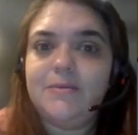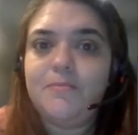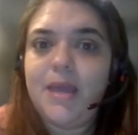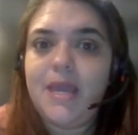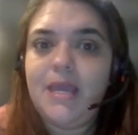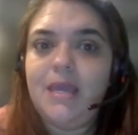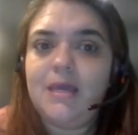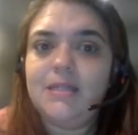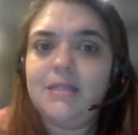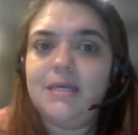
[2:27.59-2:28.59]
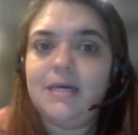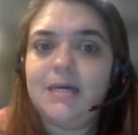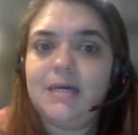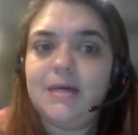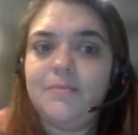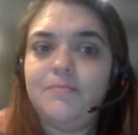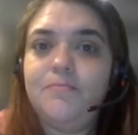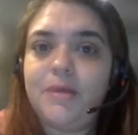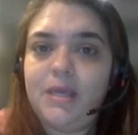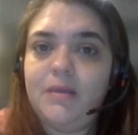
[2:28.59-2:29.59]
make the
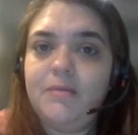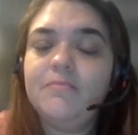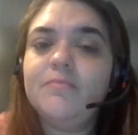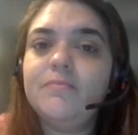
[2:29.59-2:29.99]
BIM